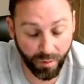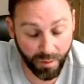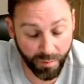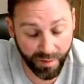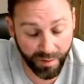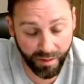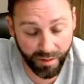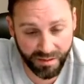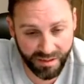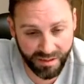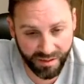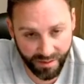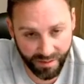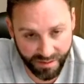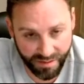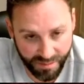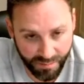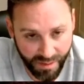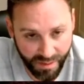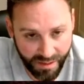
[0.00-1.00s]
the belt
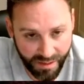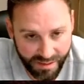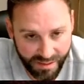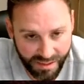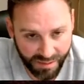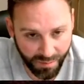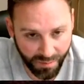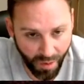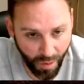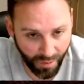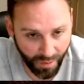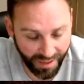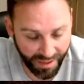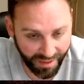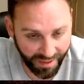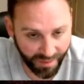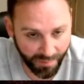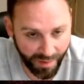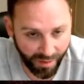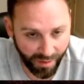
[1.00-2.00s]
starts
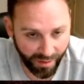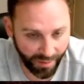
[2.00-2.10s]
smoking and melt.